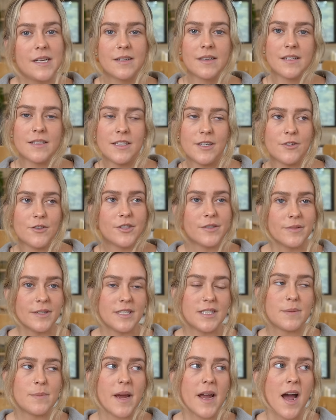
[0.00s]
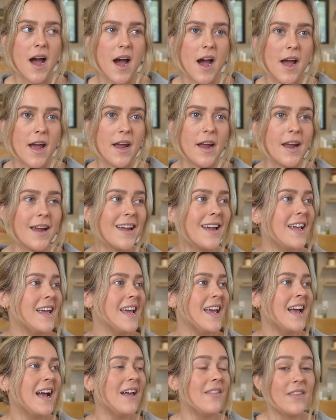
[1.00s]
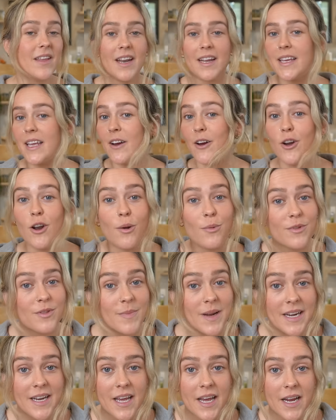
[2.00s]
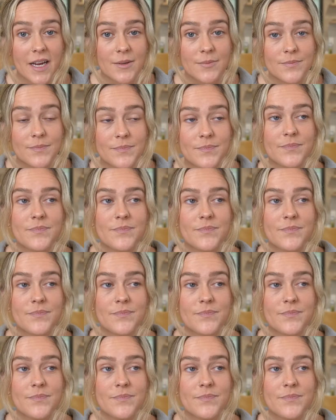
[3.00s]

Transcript: continued to rinse my eye. And then I carried on with my day.